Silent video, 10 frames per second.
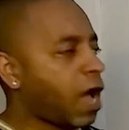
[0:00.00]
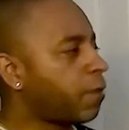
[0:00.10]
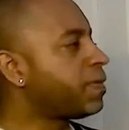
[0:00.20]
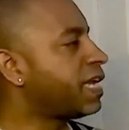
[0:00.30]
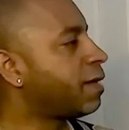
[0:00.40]

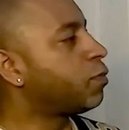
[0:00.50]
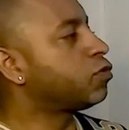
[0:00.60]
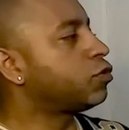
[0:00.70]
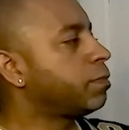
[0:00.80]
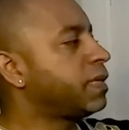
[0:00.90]
I'll be able
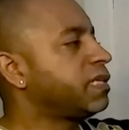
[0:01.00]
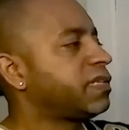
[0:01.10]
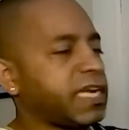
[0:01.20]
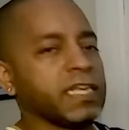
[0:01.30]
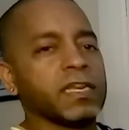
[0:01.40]
to
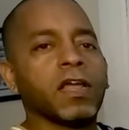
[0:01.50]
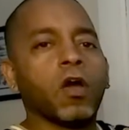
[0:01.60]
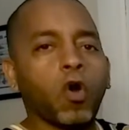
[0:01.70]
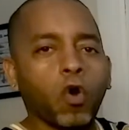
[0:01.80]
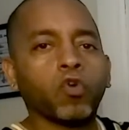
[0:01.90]
maintain
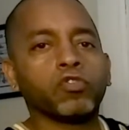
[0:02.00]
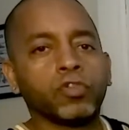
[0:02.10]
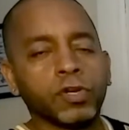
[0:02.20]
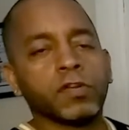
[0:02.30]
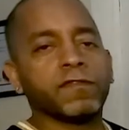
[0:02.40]
all
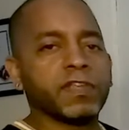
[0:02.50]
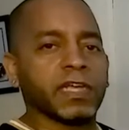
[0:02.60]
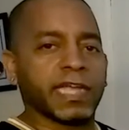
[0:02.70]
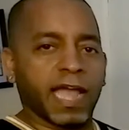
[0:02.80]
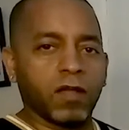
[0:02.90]
three of
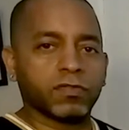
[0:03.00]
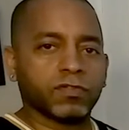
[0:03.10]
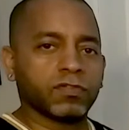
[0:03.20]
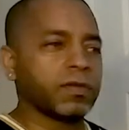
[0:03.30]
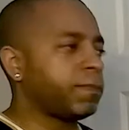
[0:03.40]
the
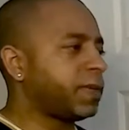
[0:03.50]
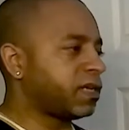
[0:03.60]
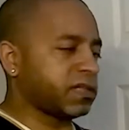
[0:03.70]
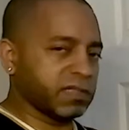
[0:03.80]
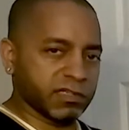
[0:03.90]
accounts
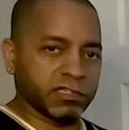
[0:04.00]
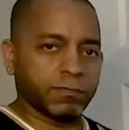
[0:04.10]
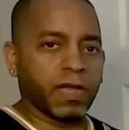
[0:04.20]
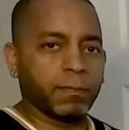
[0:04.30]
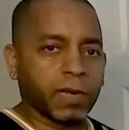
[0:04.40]
because this
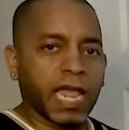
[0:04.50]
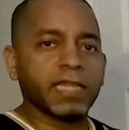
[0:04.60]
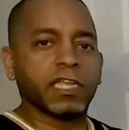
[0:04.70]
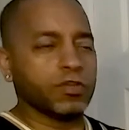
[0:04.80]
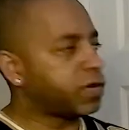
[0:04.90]
is my plan,
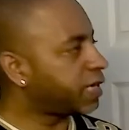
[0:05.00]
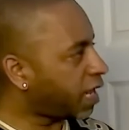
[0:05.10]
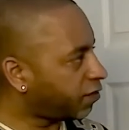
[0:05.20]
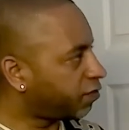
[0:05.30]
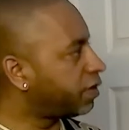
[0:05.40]
that you can
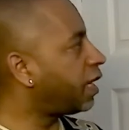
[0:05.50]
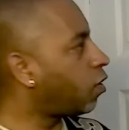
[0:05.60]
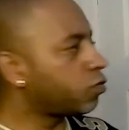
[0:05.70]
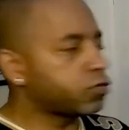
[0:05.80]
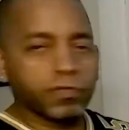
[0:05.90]
actually
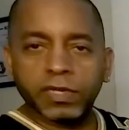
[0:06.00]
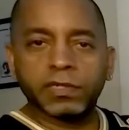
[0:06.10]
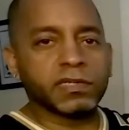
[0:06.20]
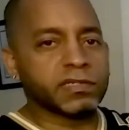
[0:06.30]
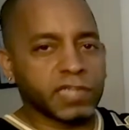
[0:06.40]
get all
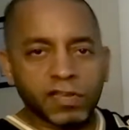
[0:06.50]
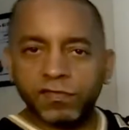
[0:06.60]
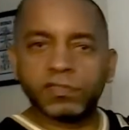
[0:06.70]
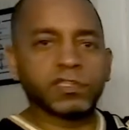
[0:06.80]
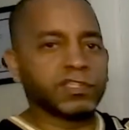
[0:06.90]
three, the
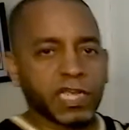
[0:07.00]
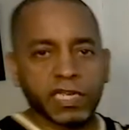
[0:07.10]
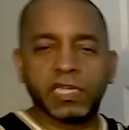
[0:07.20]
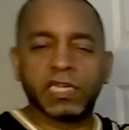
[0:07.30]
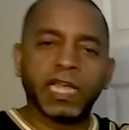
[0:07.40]
savings, the
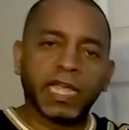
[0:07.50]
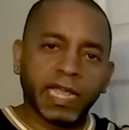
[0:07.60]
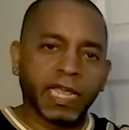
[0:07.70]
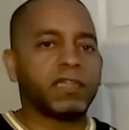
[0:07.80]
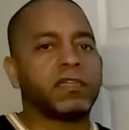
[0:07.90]
checking,
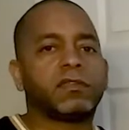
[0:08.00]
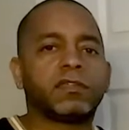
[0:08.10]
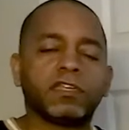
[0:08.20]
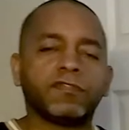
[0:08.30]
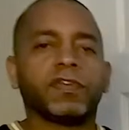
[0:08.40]
and the
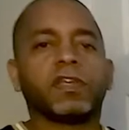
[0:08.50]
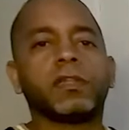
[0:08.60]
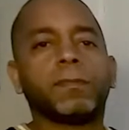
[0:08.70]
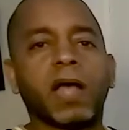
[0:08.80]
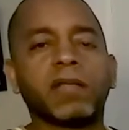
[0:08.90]

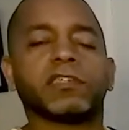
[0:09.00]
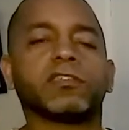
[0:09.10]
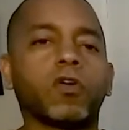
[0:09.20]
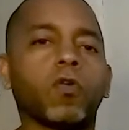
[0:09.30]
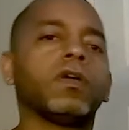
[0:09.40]
certificate deposit.
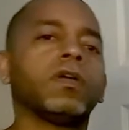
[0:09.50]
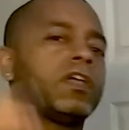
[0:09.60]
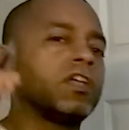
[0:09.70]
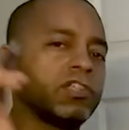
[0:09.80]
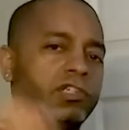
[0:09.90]
So
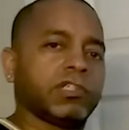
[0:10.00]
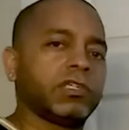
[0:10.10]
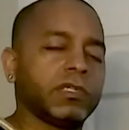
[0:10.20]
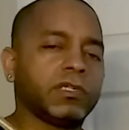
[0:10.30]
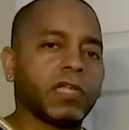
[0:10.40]

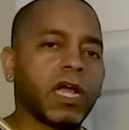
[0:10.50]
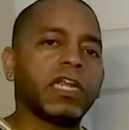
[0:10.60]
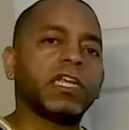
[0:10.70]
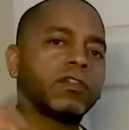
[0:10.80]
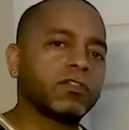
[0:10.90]
just
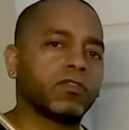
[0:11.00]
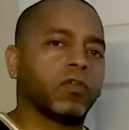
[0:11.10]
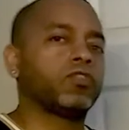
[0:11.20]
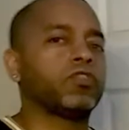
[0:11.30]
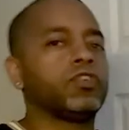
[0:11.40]
study,
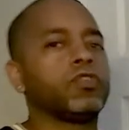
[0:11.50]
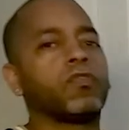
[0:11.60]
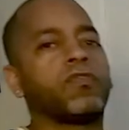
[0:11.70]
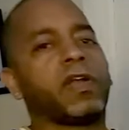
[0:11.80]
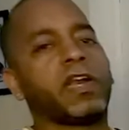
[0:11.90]
talk to
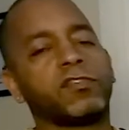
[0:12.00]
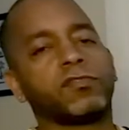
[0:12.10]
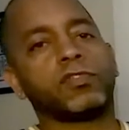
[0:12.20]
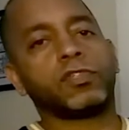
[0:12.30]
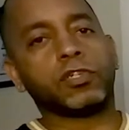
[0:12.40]
your
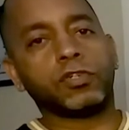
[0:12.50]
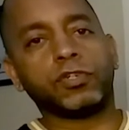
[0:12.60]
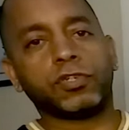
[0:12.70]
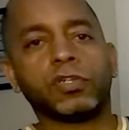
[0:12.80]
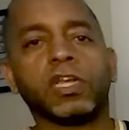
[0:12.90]
financial
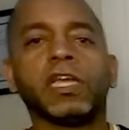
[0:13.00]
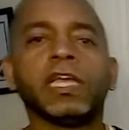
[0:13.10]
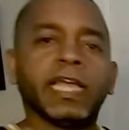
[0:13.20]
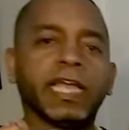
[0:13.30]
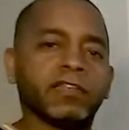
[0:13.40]
institution,
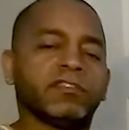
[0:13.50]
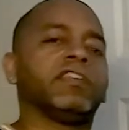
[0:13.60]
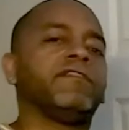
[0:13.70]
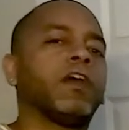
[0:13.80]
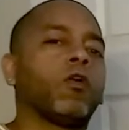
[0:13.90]
and
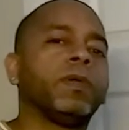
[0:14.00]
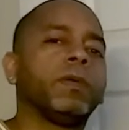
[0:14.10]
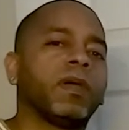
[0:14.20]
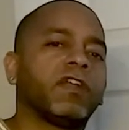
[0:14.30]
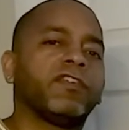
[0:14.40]
see if that will
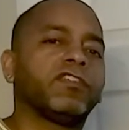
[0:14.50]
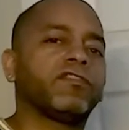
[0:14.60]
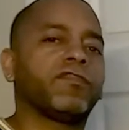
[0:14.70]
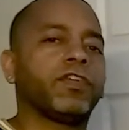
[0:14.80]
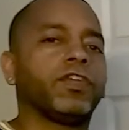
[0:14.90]
be
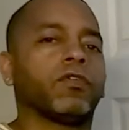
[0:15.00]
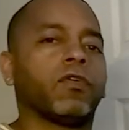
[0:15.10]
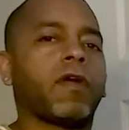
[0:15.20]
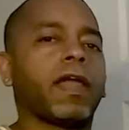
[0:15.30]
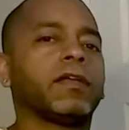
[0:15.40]
beneficial for you.
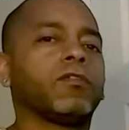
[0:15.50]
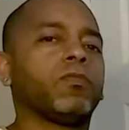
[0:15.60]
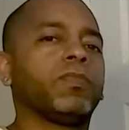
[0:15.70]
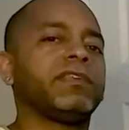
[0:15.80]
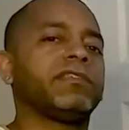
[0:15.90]
All right,
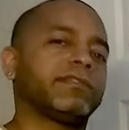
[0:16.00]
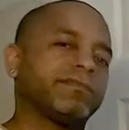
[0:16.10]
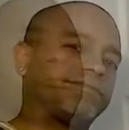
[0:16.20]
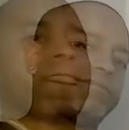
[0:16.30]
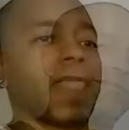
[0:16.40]
cool beans.
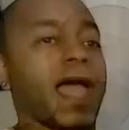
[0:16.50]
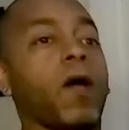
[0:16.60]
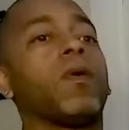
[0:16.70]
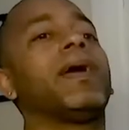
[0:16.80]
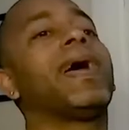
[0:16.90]

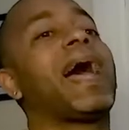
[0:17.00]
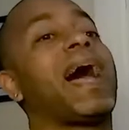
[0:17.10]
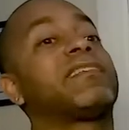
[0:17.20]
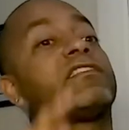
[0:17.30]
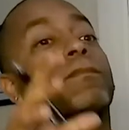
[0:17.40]
Now,
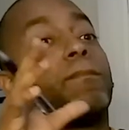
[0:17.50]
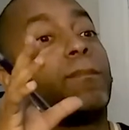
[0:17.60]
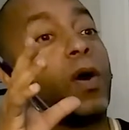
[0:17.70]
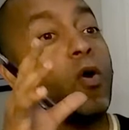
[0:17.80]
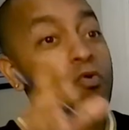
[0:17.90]
as a
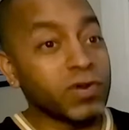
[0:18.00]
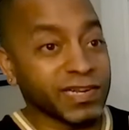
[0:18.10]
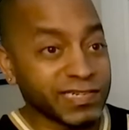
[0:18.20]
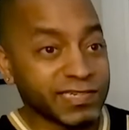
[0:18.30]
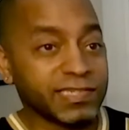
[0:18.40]

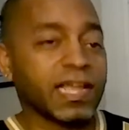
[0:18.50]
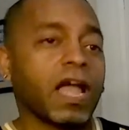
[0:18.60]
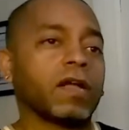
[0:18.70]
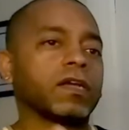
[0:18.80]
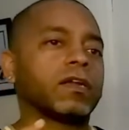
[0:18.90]
bonus,
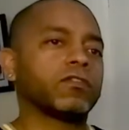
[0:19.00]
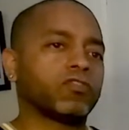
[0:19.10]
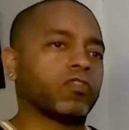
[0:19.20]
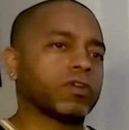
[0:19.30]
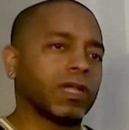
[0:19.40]
I'm gonna
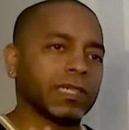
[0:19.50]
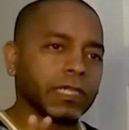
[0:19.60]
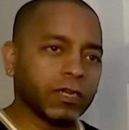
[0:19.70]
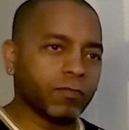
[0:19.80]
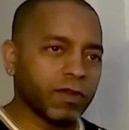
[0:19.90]
talk a
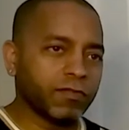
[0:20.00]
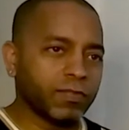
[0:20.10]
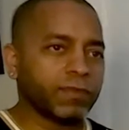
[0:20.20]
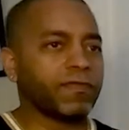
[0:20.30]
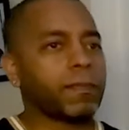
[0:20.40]
little very
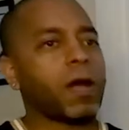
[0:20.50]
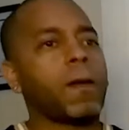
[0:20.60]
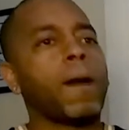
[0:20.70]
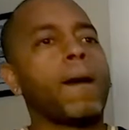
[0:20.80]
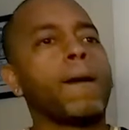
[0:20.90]
brief about